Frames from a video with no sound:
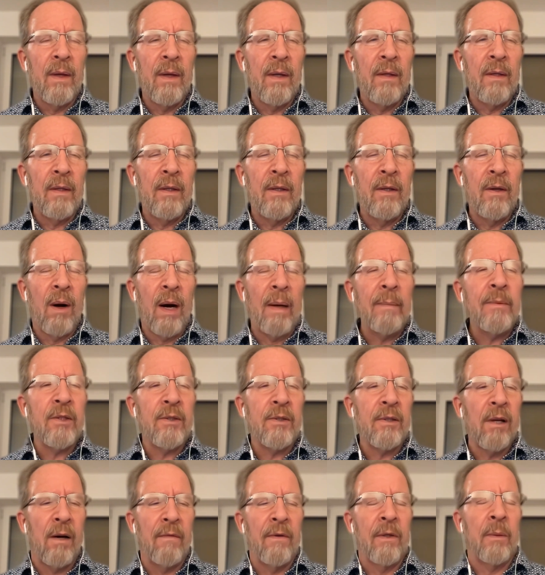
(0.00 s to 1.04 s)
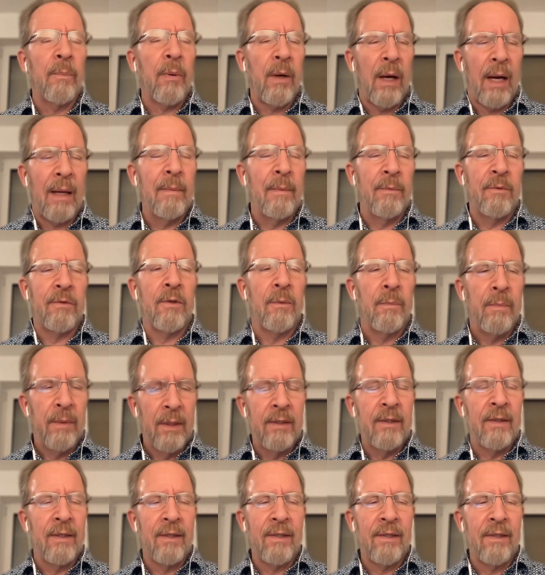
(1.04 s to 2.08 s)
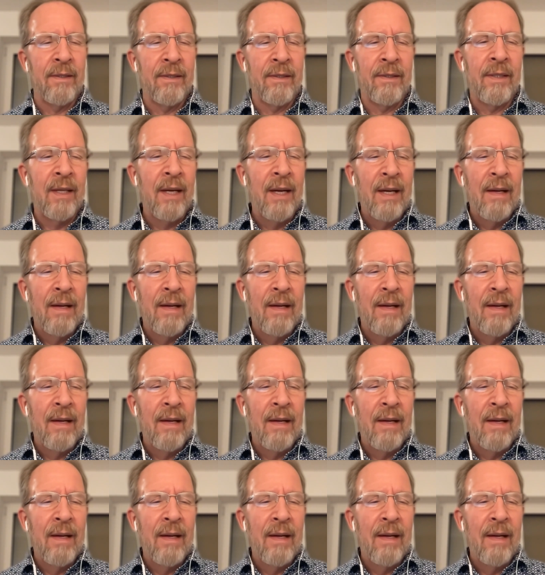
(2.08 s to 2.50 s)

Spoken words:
I'm just solving problems for businesses.